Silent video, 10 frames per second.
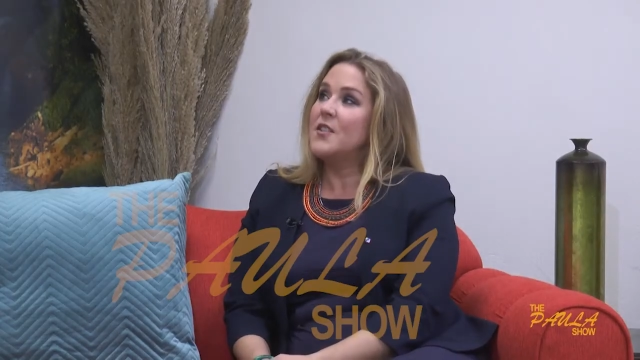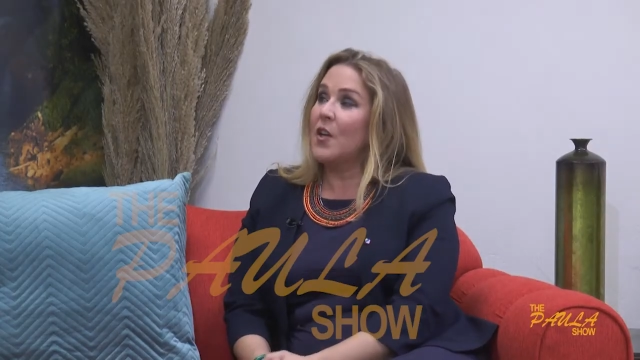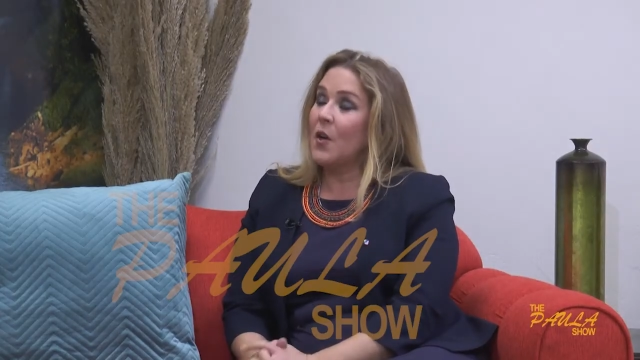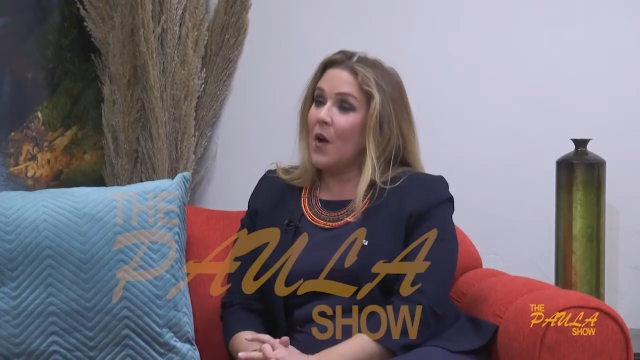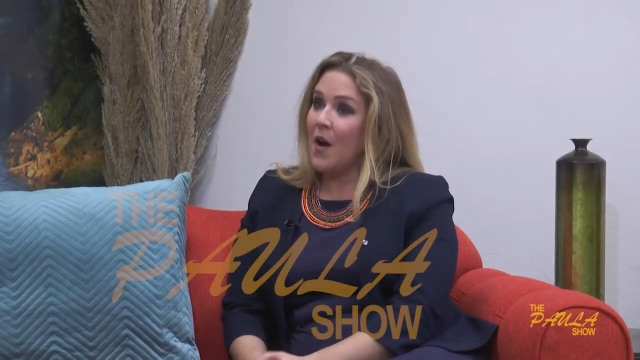
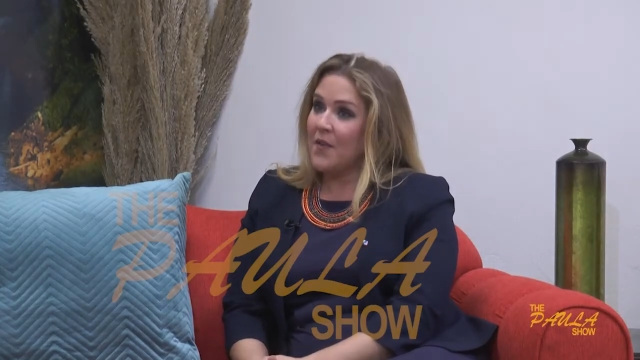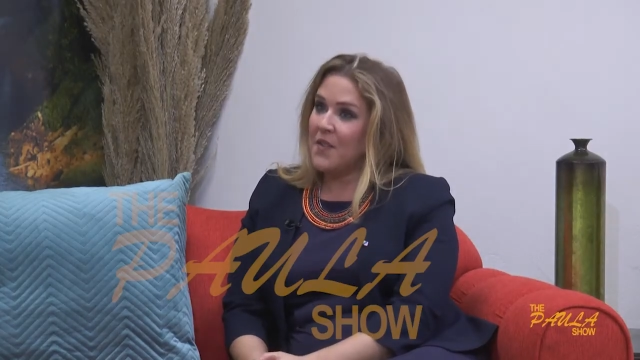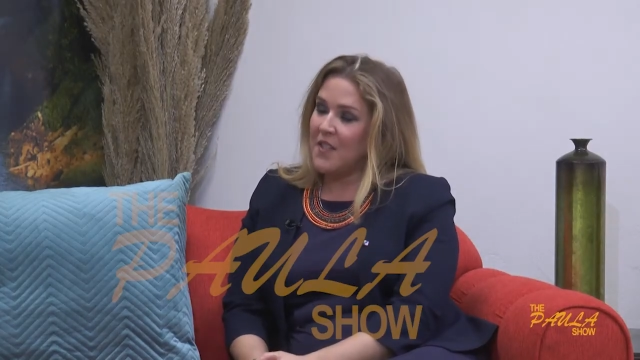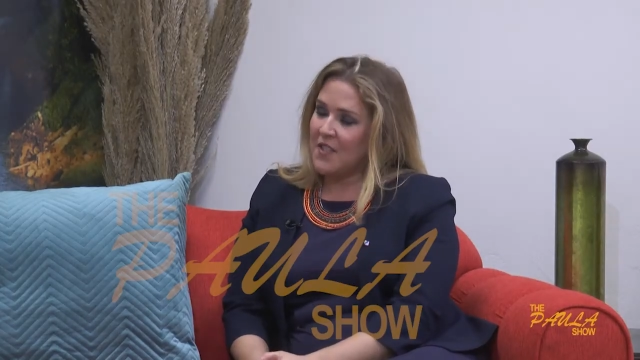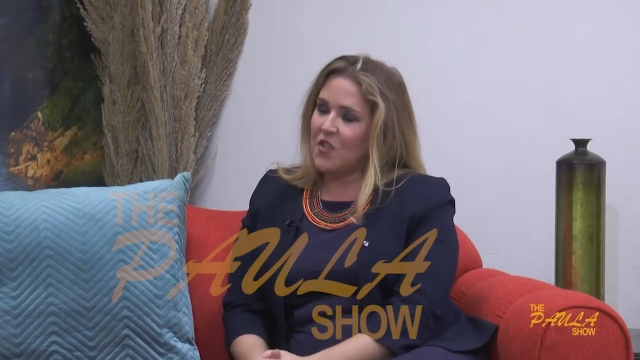So
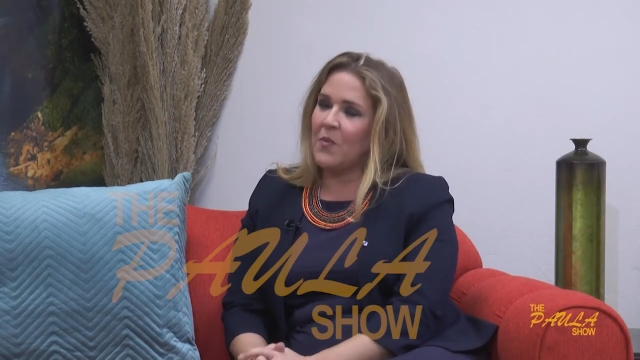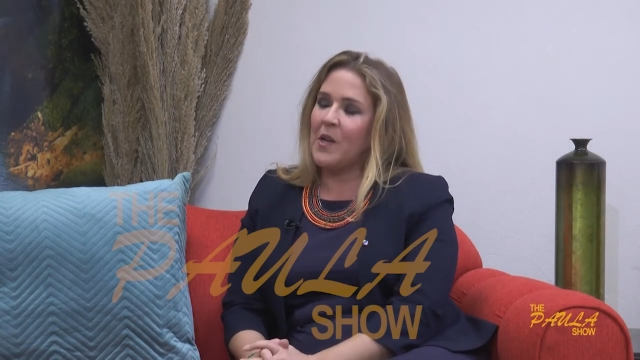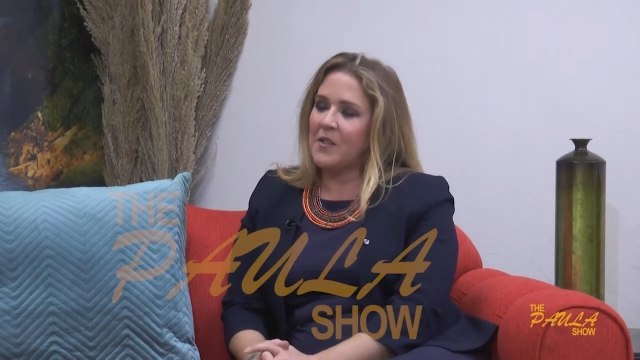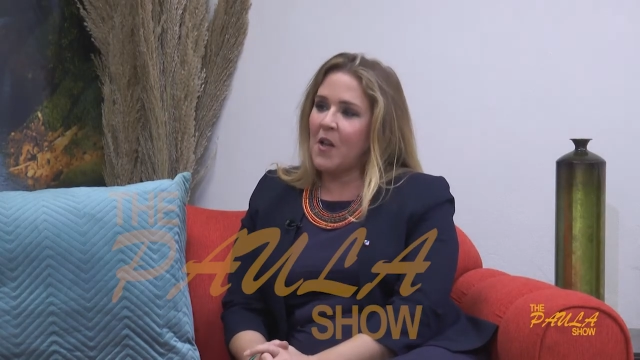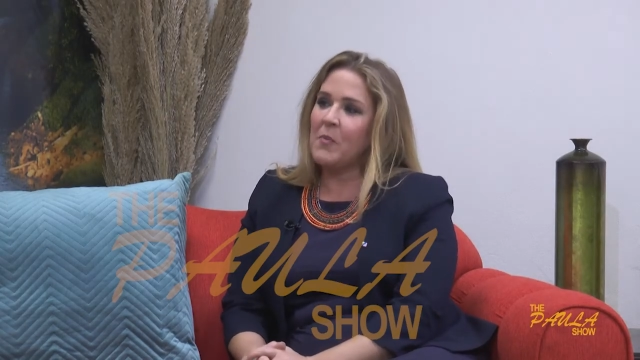after this
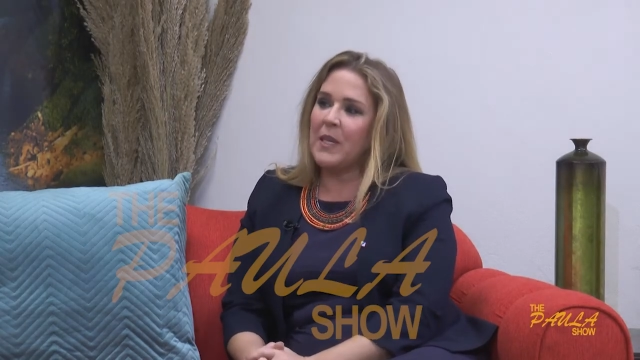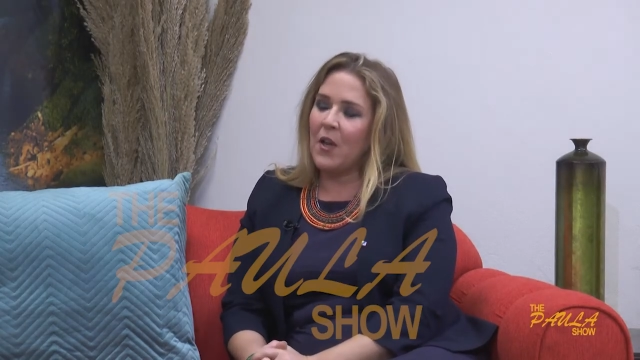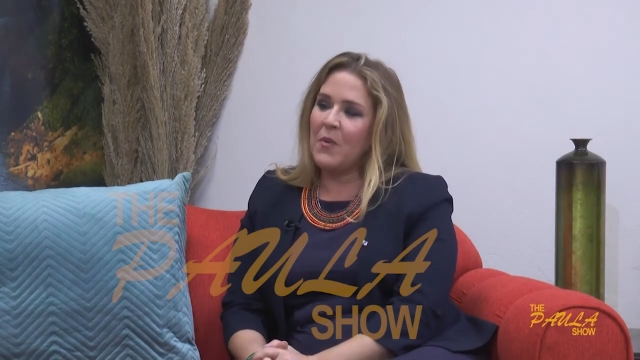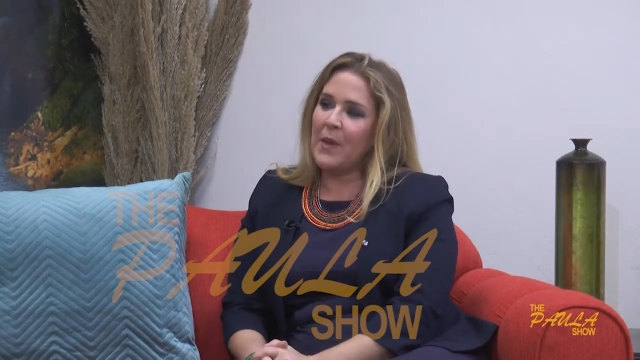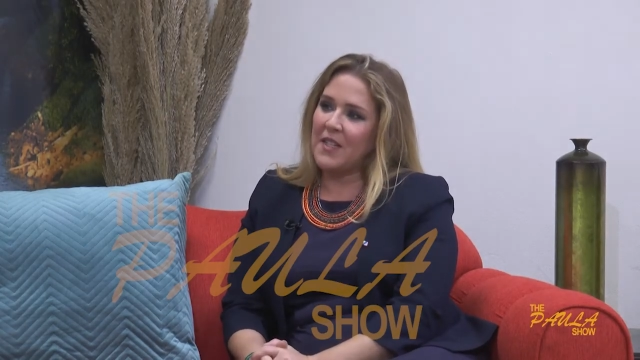job, I'll be
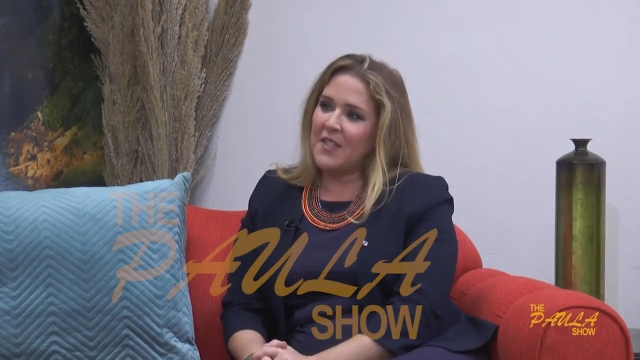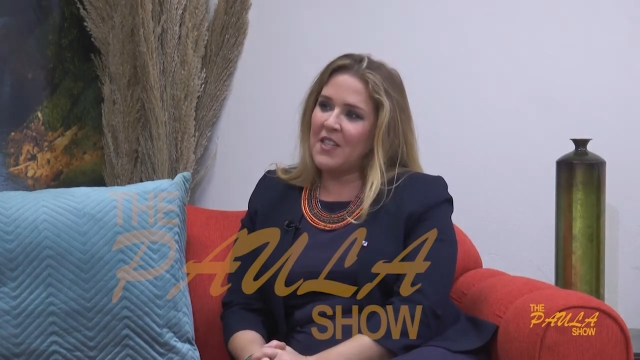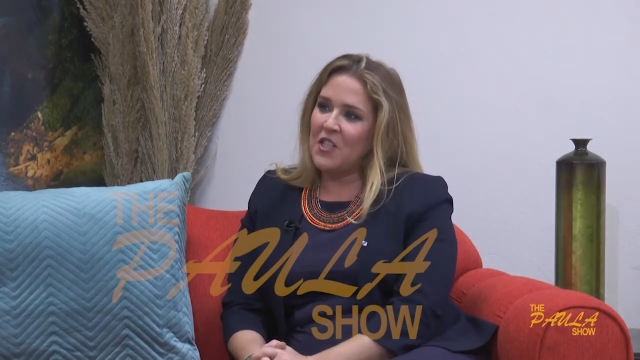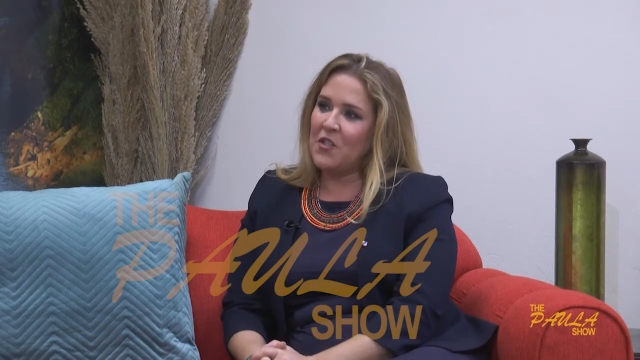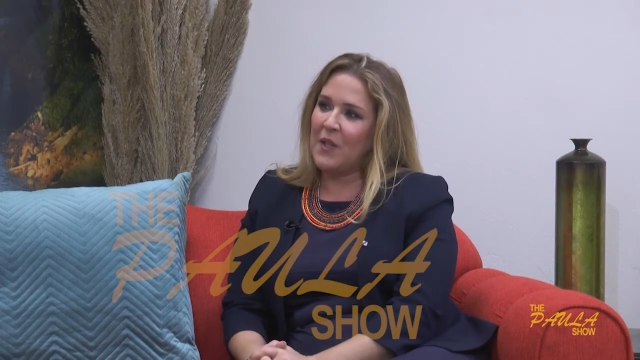going back
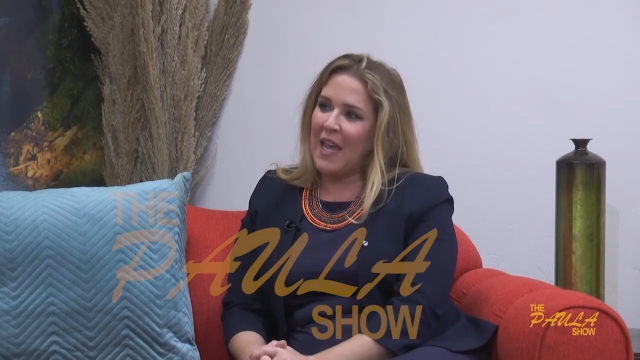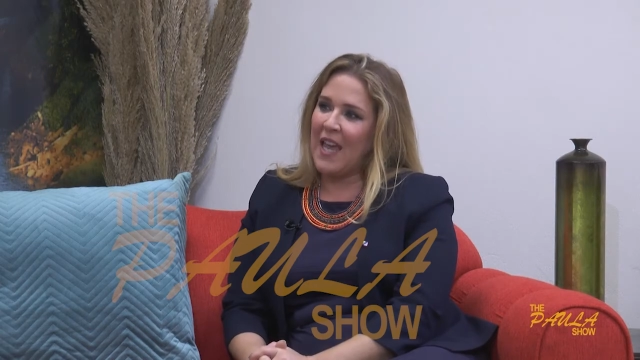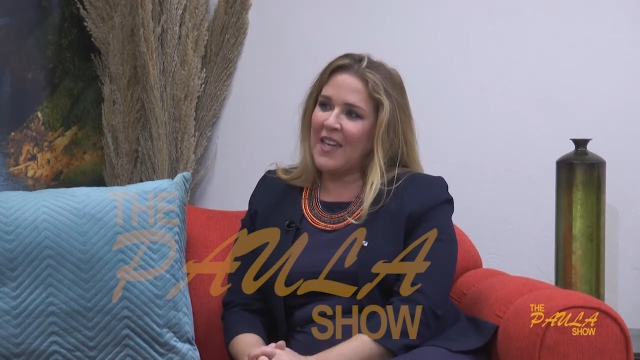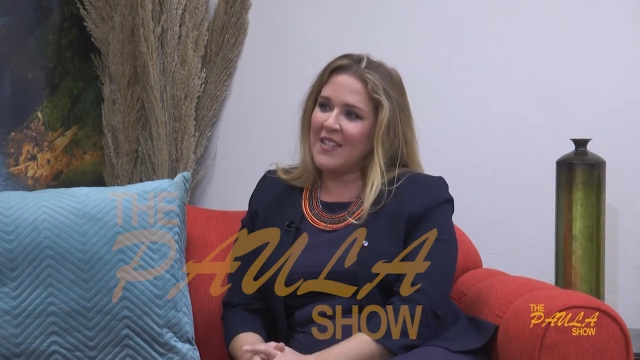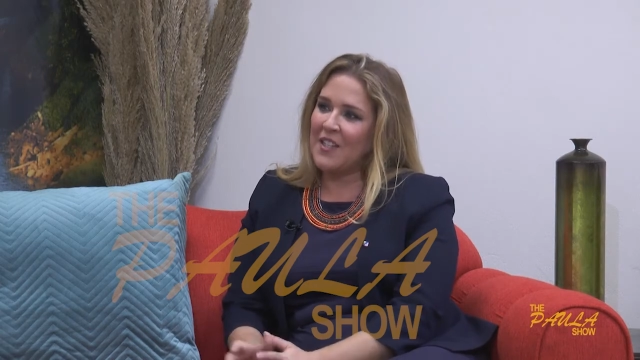to the
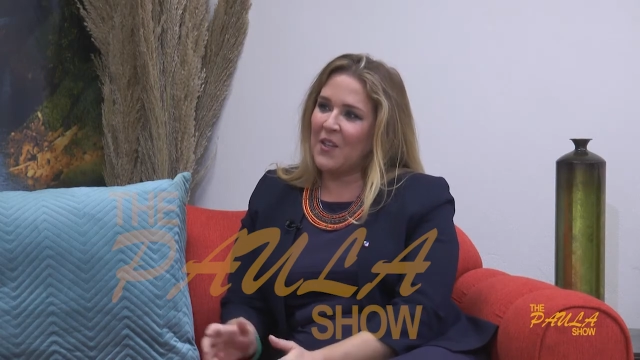UK.